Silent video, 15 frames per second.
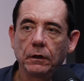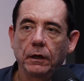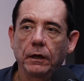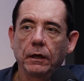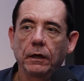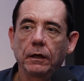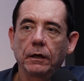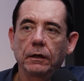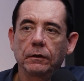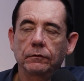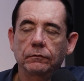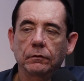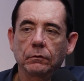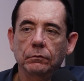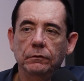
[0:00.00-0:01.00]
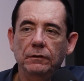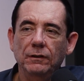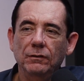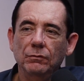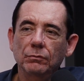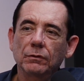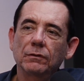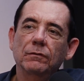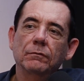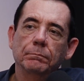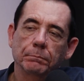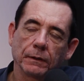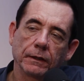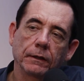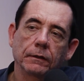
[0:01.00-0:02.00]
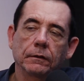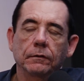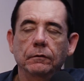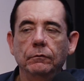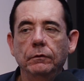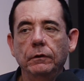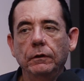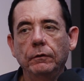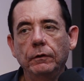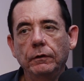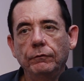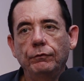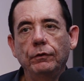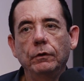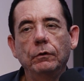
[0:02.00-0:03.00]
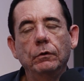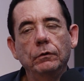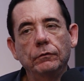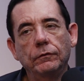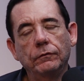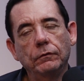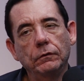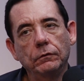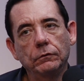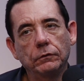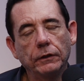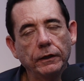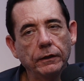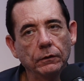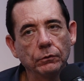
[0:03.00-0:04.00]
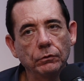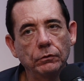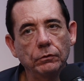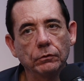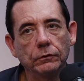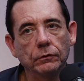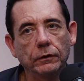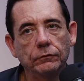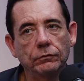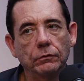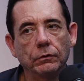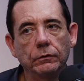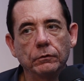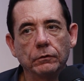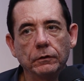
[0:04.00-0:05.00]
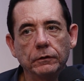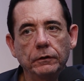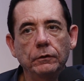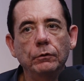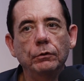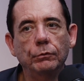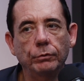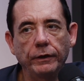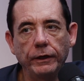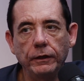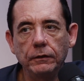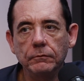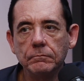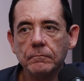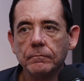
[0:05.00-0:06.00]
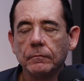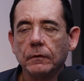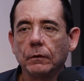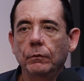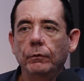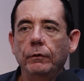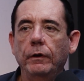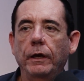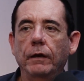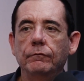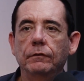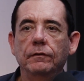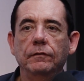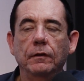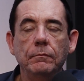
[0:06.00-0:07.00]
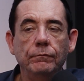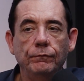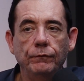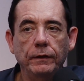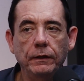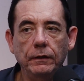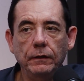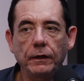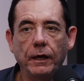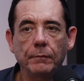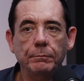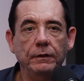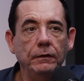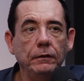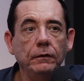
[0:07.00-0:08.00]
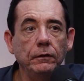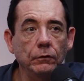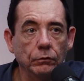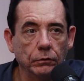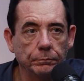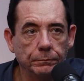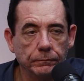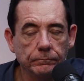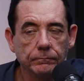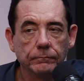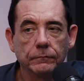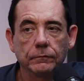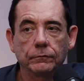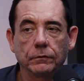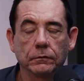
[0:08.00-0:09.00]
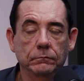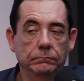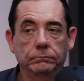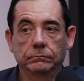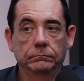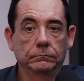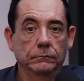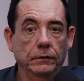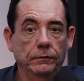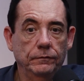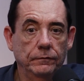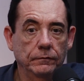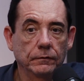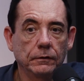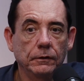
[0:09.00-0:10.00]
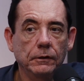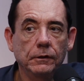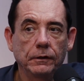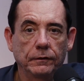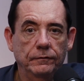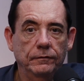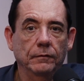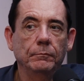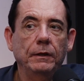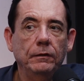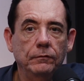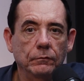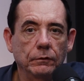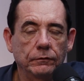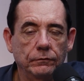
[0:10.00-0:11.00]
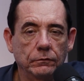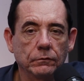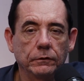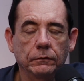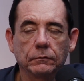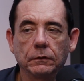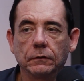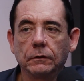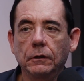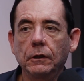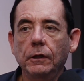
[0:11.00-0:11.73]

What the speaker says: So this was planned. If you take a look on what's going on in Ukraine, we have the same thing happening in Europe. So it's amazing what's going on.